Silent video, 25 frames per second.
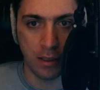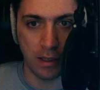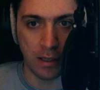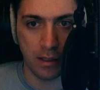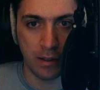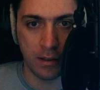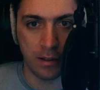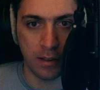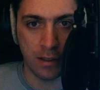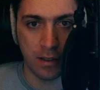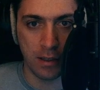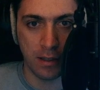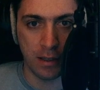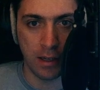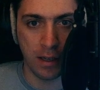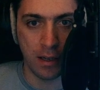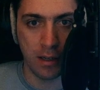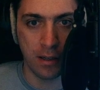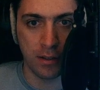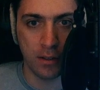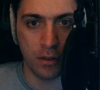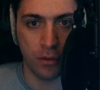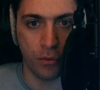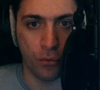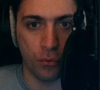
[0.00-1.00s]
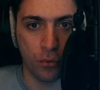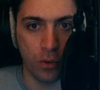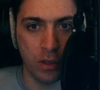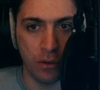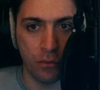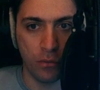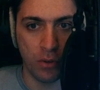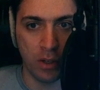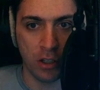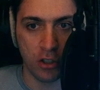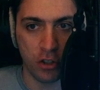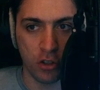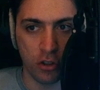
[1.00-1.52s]
And then I added a free
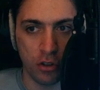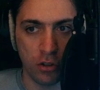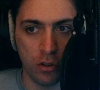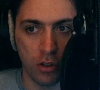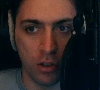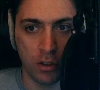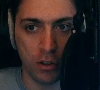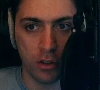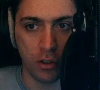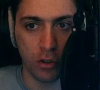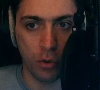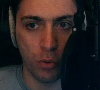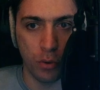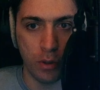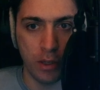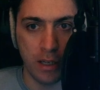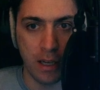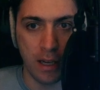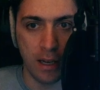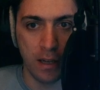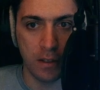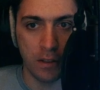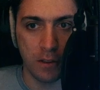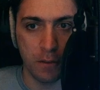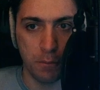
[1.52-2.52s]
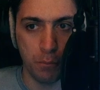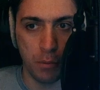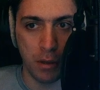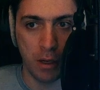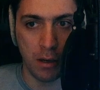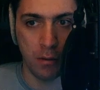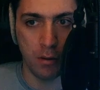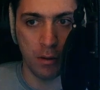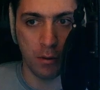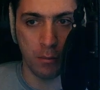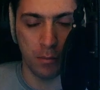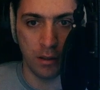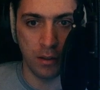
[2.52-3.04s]
function called create
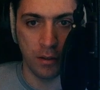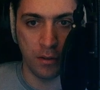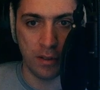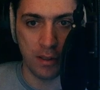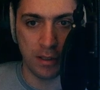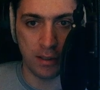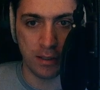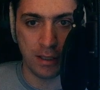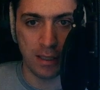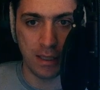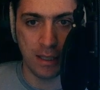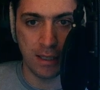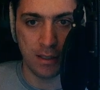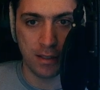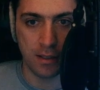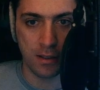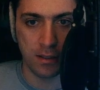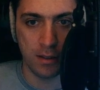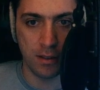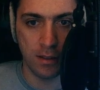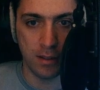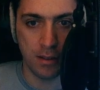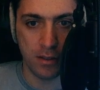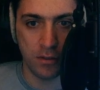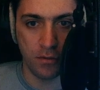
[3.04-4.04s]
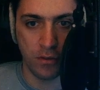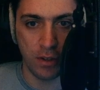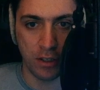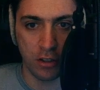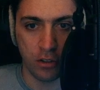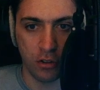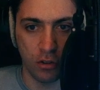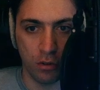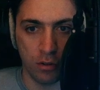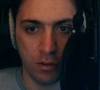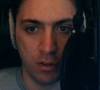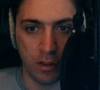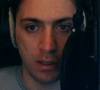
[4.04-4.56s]
param that gets this
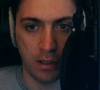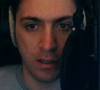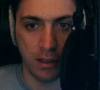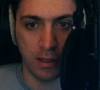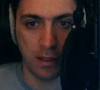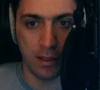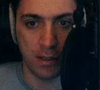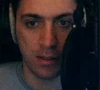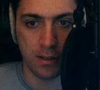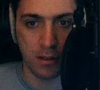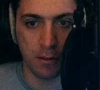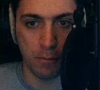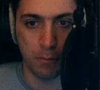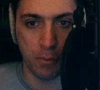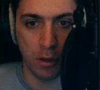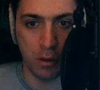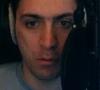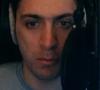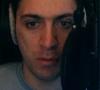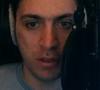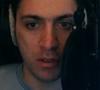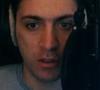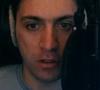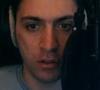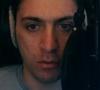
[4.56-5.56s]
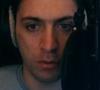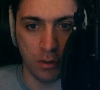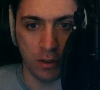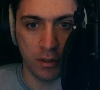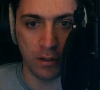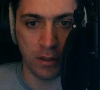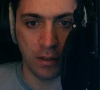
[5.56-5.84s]
vector and adds a parameter to it,